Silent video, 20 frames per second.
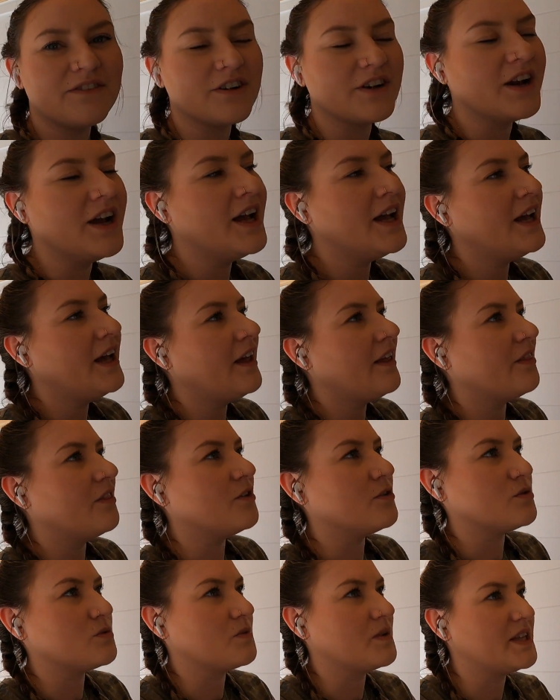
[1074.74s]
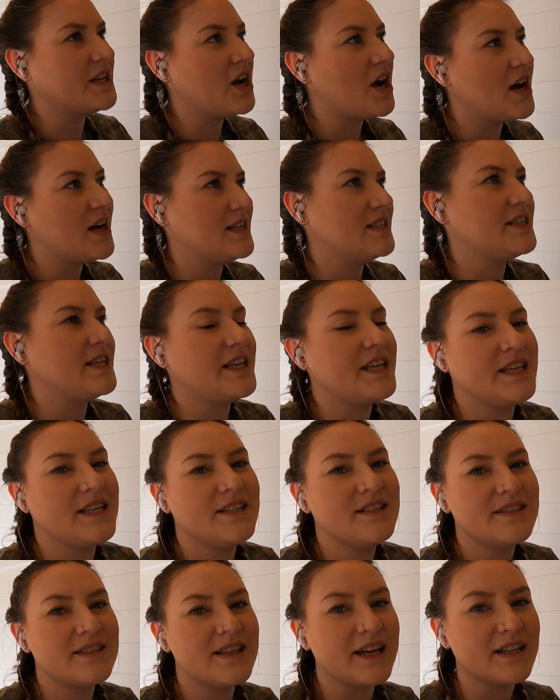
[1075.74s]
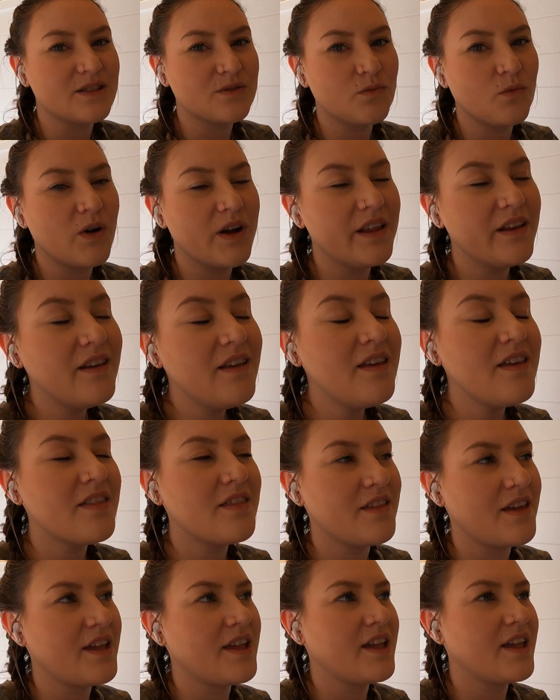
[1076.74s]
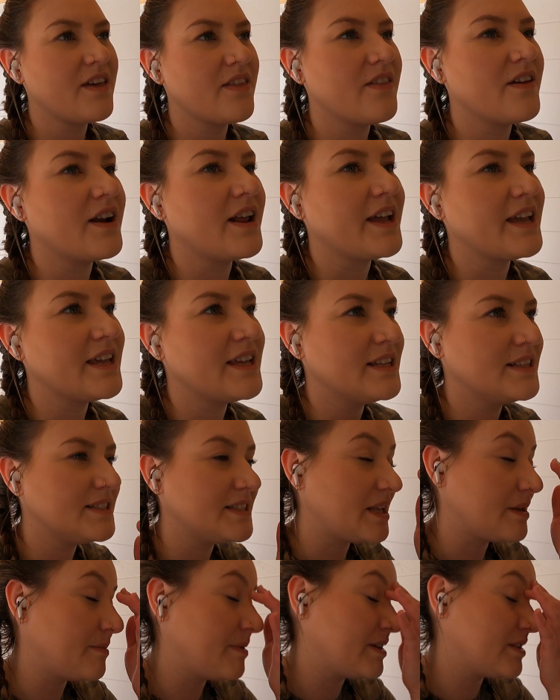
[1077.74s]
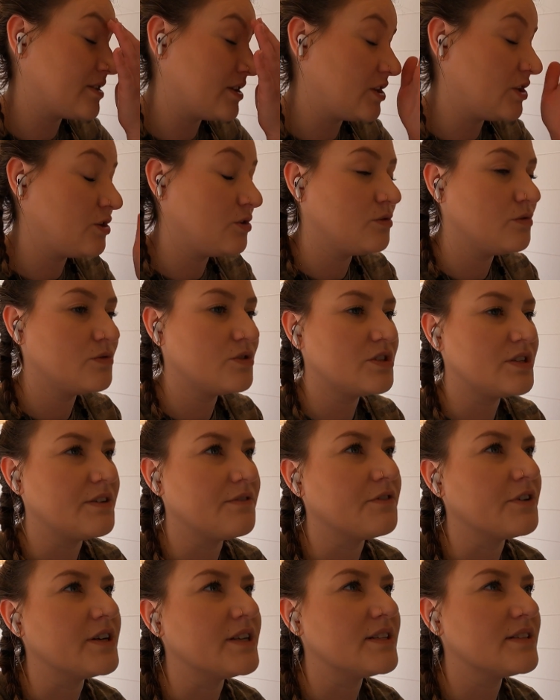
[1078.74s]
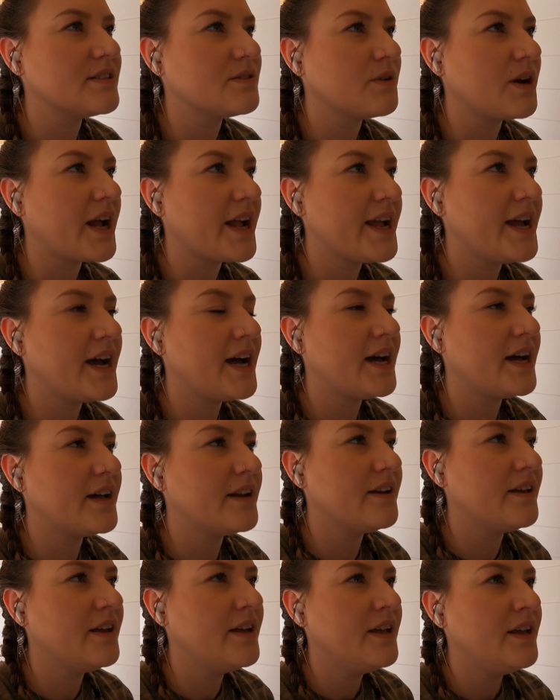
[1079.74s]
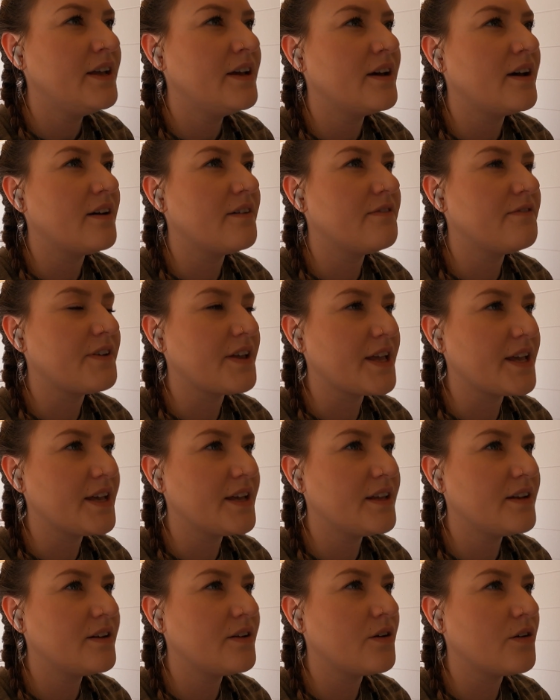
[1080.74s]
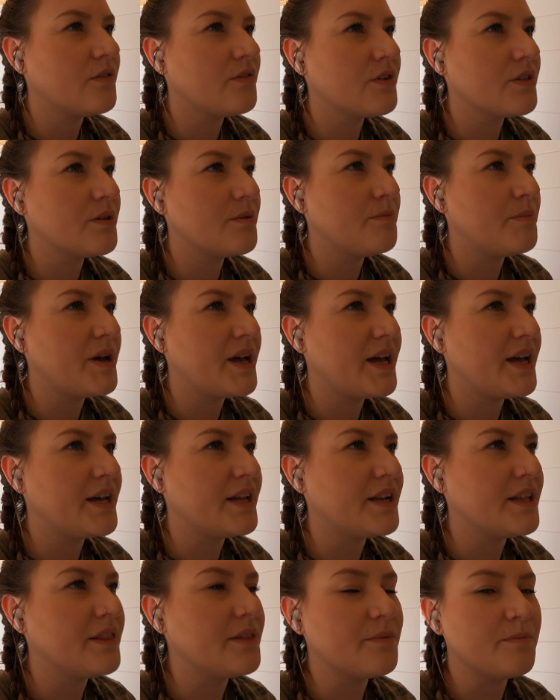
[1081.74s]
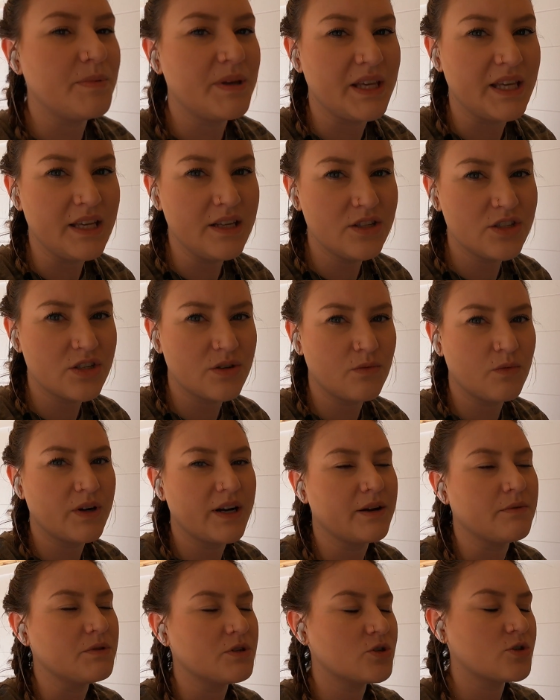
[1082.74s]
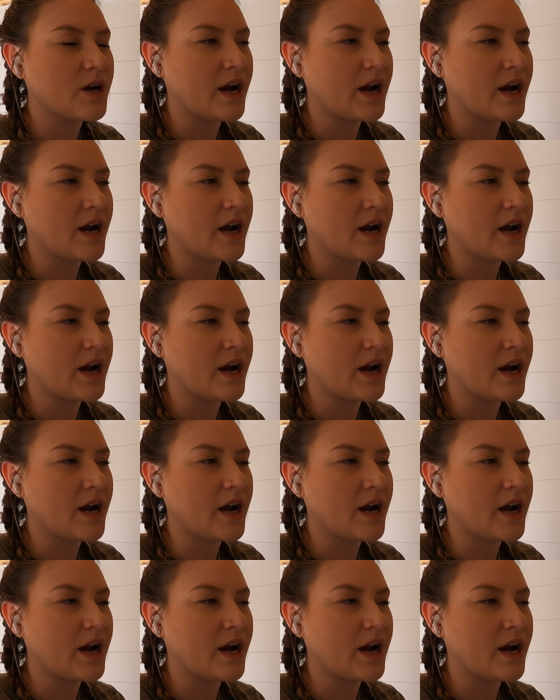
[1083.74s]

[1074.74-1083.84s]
for those really hot days. That's one thing that I can say makes a huge difference. I had a fan over the bed in the Peach, and when I was